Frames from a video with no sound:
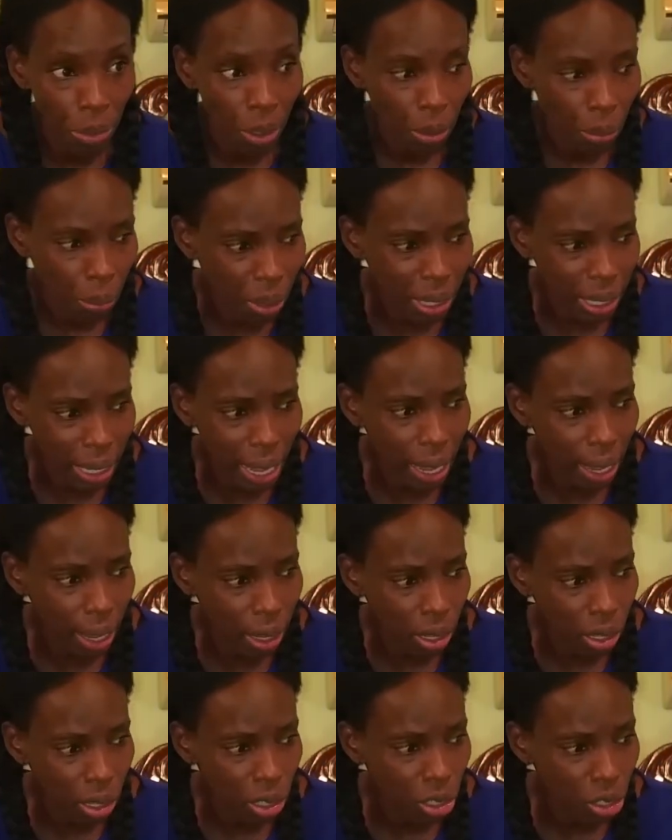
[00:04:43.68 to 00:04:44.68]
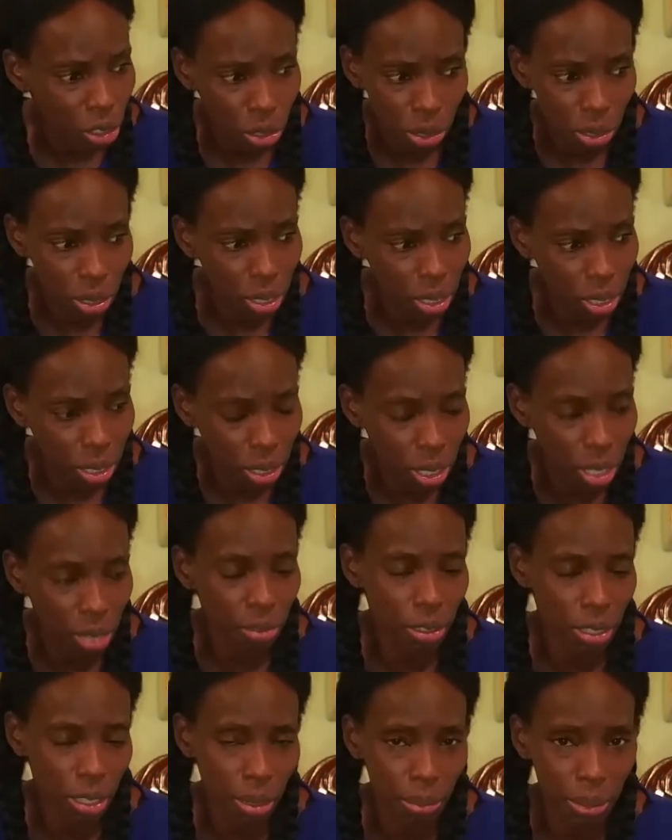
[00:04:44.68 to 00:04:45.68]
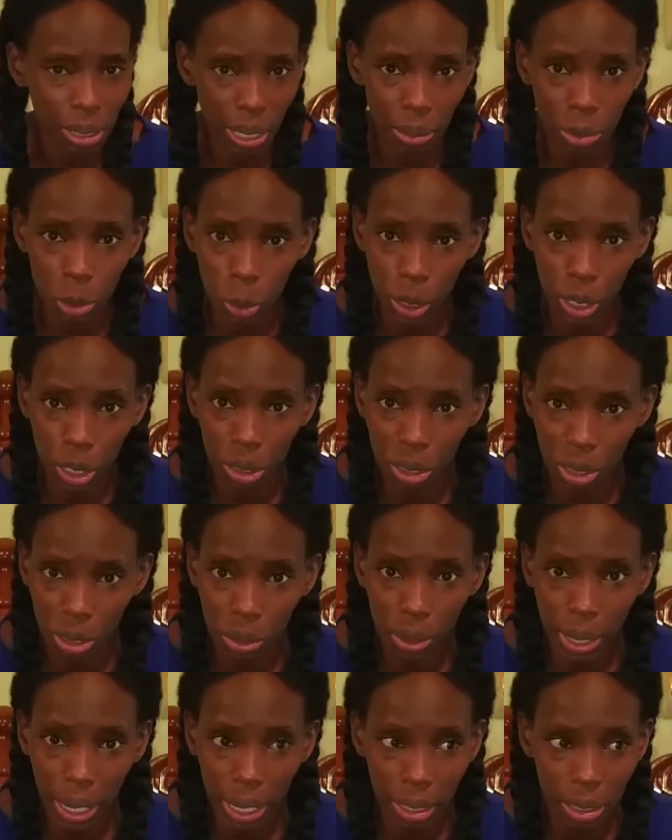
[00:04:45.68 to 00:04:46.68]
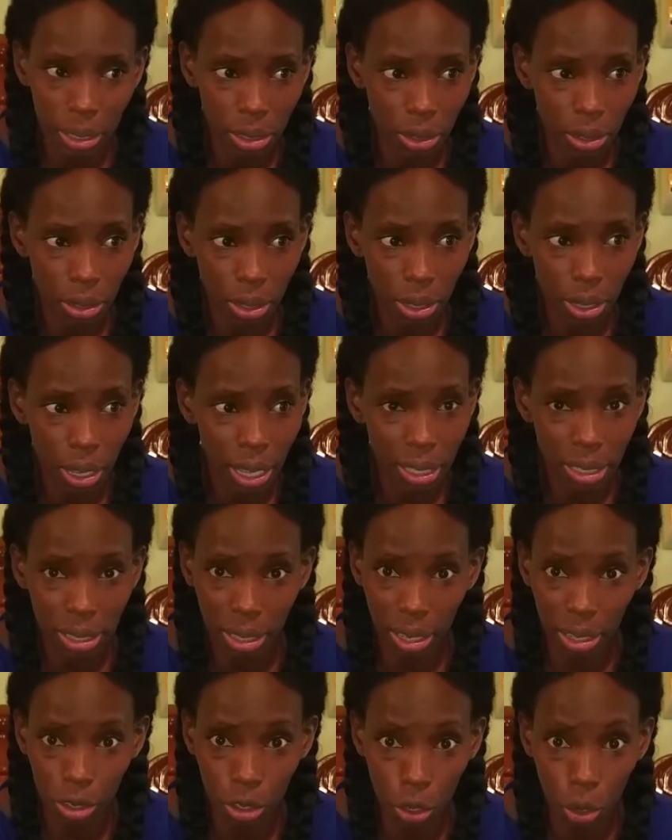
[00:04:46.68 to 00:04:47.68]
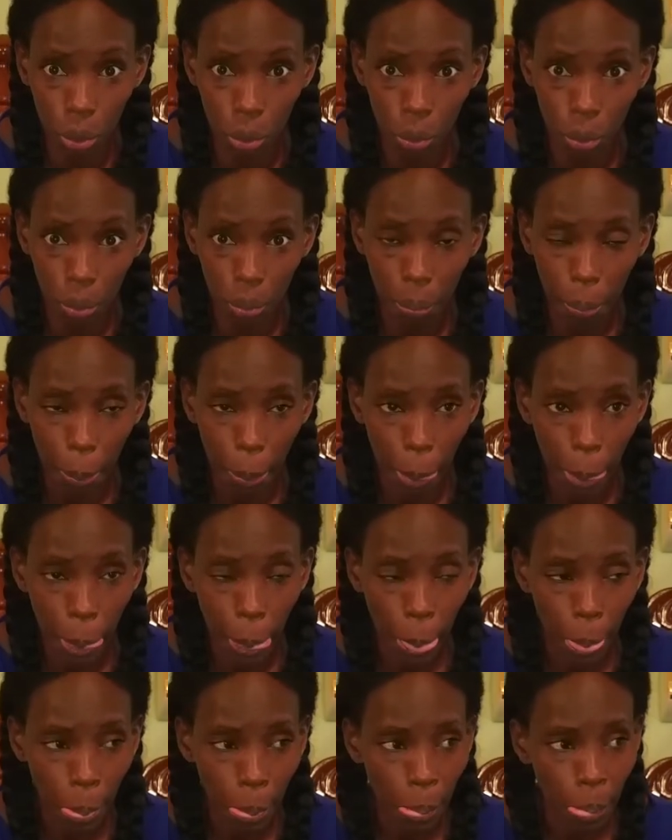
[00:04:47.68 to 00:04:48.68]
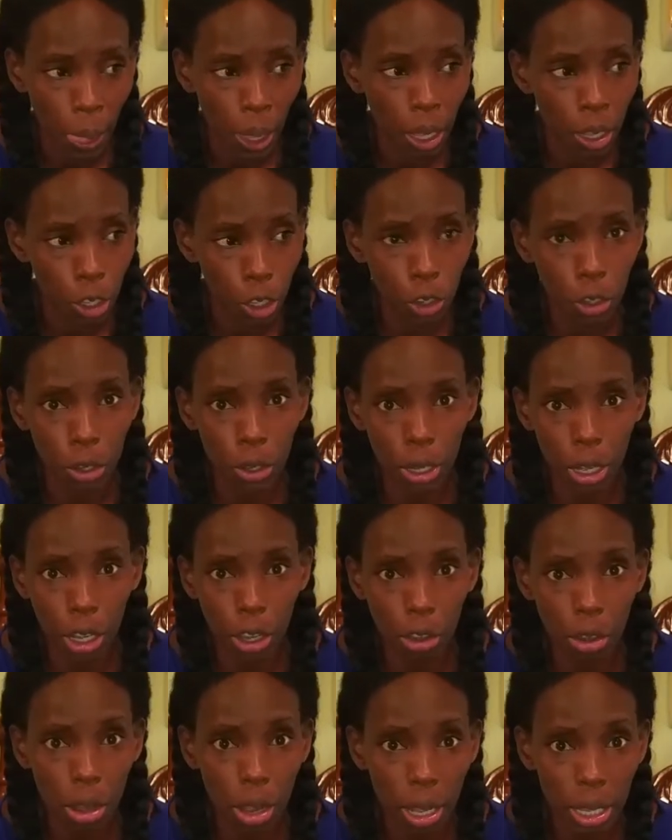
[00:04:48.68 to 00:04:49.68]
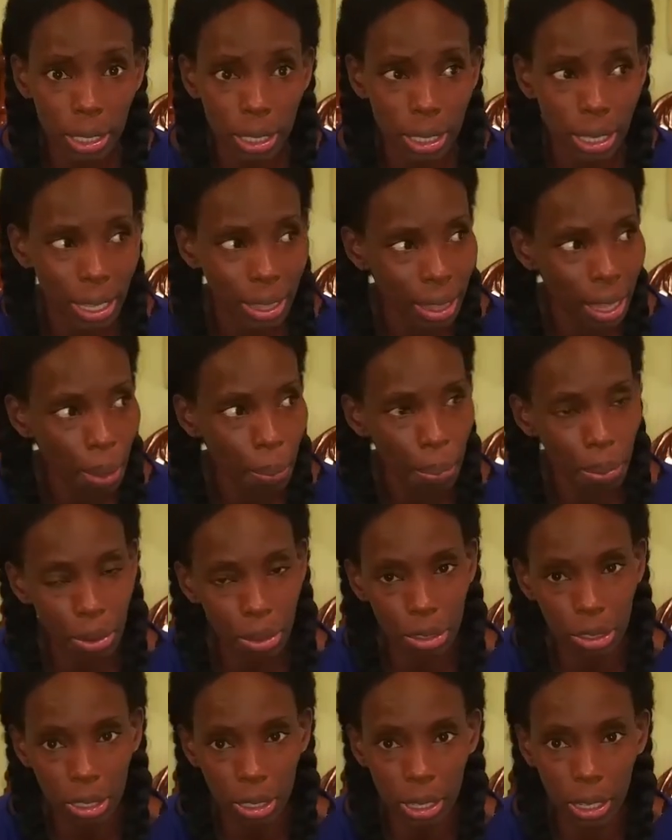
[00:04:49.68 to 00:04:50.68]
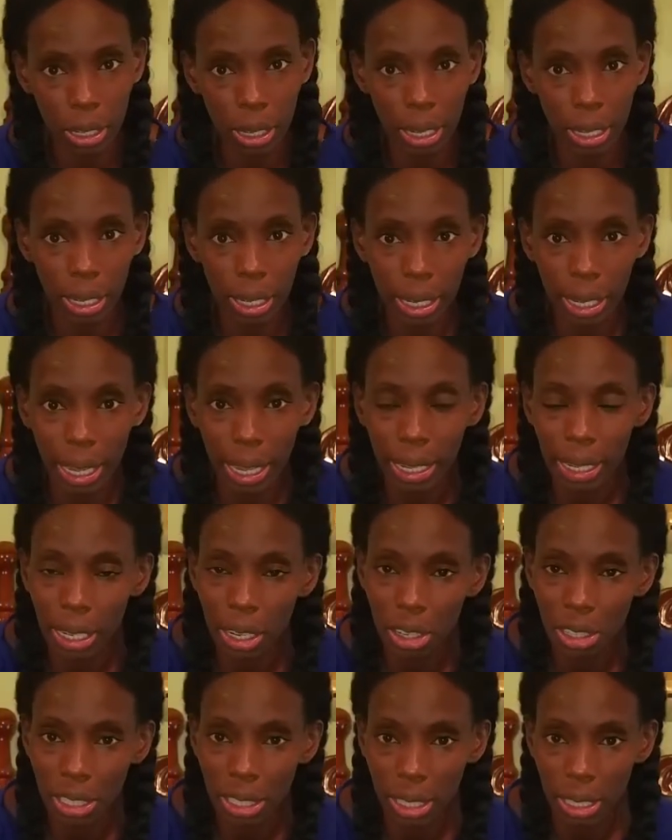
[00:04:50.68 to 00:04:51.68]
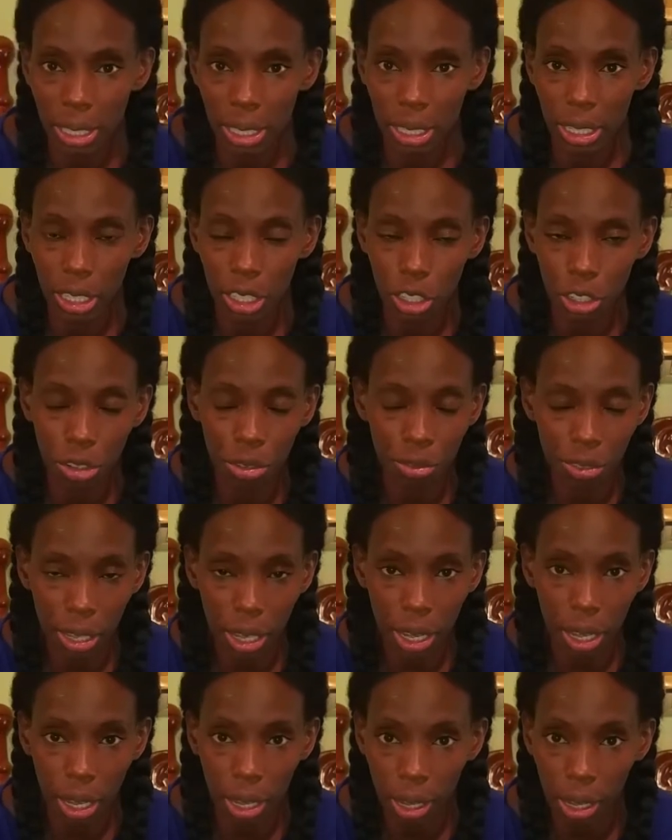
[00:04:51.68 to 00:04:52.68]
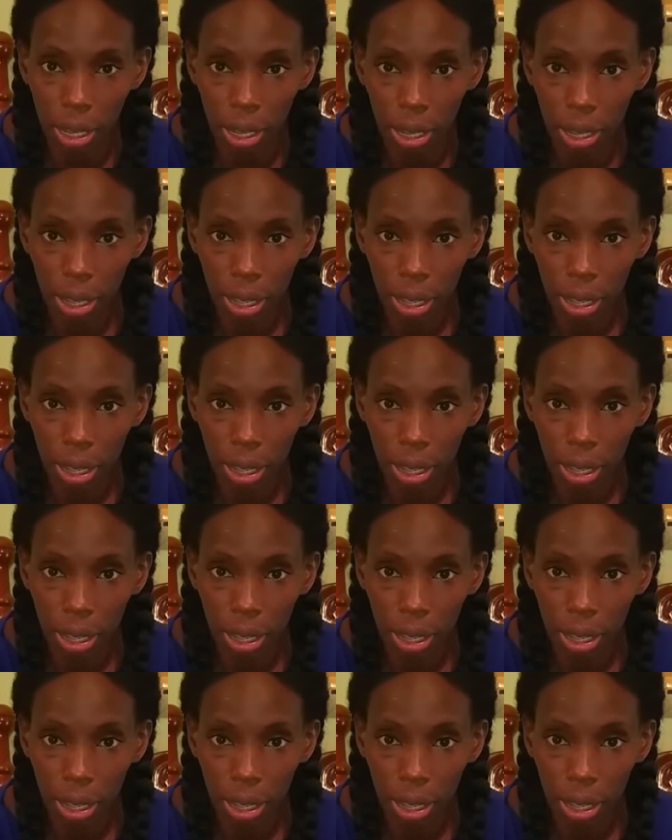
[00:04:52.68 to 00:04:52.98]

But then, even sometimes when you do answer and said no, you look across, that person gone and they're sitting in your vehicle.